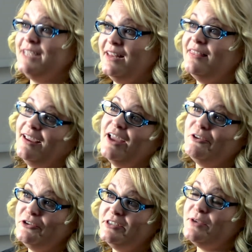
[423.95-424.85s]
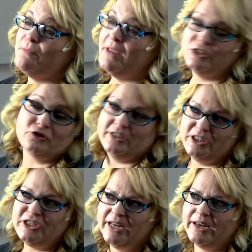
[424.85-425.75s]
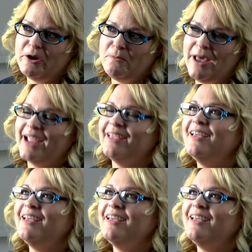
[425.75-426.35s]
anything I could to make sure that she didn't go back.